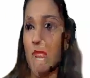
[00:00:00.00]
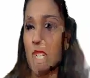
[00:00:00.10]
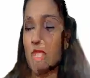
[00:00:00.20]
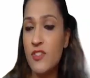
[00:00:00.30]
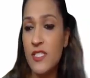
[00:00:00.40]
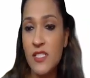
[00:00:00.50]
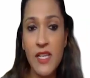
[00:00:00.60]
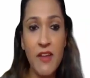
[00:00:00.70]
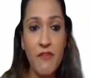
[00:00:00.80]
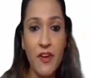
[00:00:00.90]

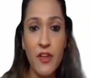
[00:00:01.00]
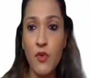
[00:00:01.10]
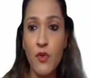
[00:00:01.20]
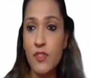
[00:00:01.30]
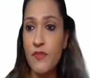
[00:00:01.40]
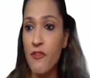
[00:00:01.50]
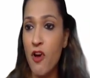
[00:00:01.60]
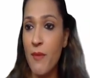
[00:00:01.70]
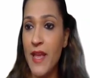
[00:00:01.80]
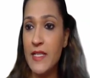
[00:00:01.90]
interesting videos
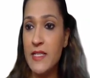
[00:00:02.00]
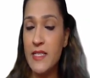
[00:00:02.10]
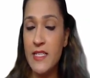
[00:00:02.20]
from A